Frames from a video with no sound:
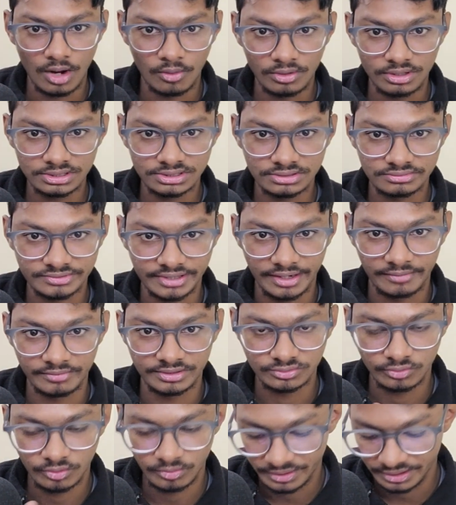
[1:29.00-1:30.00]
our
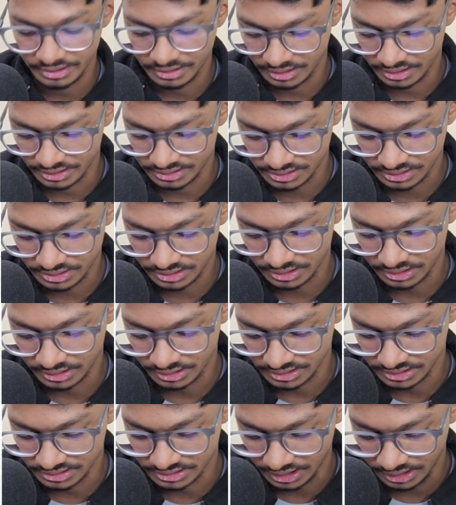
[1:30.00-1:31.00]
subscribers will be interested in
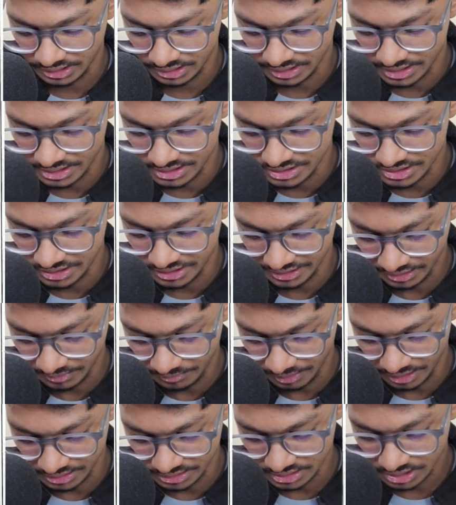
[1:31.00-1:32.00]
is that engineering
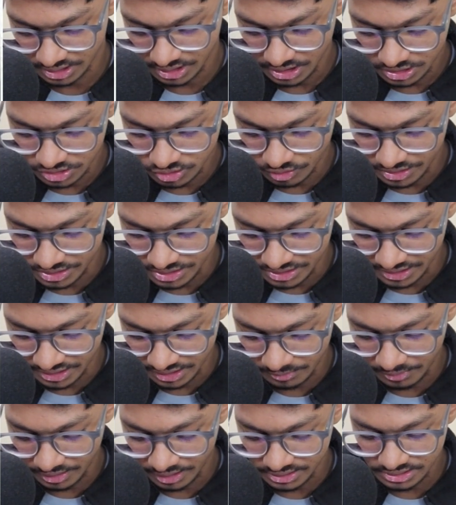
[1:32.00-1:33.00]
branch. So
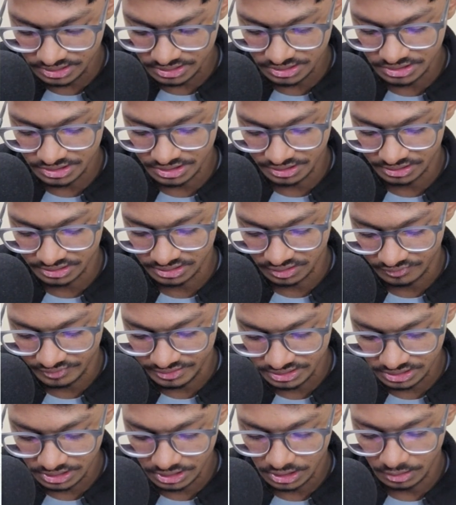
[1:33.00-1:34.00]
engineering branch, general
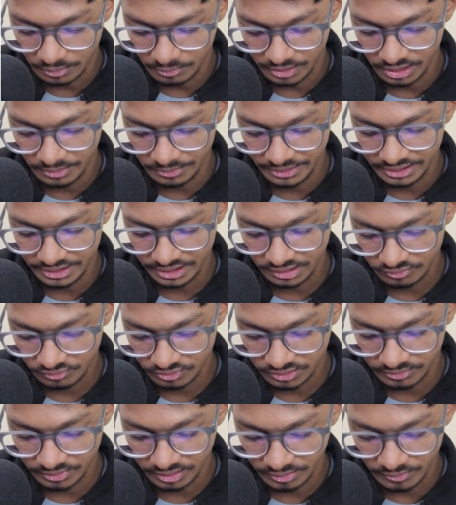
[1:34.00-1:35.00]
service, BTEC
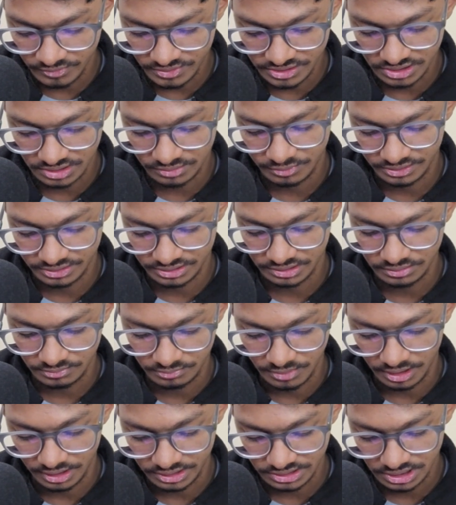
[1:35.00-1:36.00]
with minimum 60%
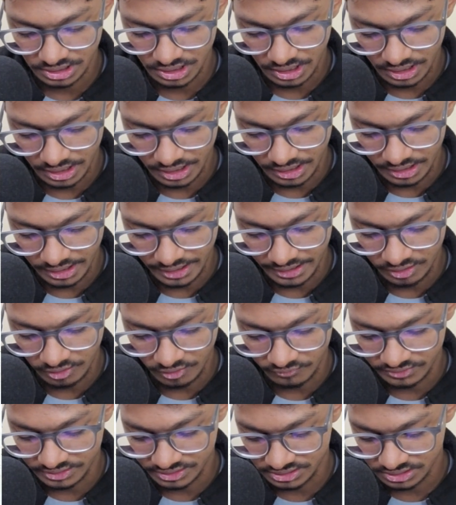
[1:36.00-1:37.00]
marks in any
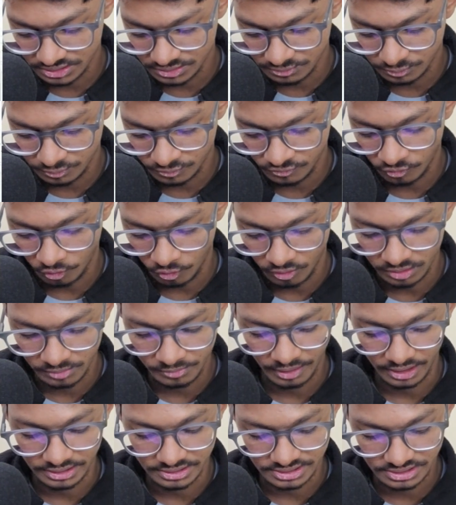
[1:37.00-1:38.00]
of these following
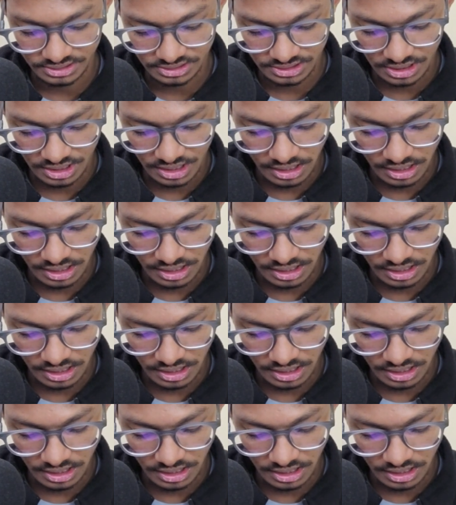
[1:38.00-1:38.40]
branches,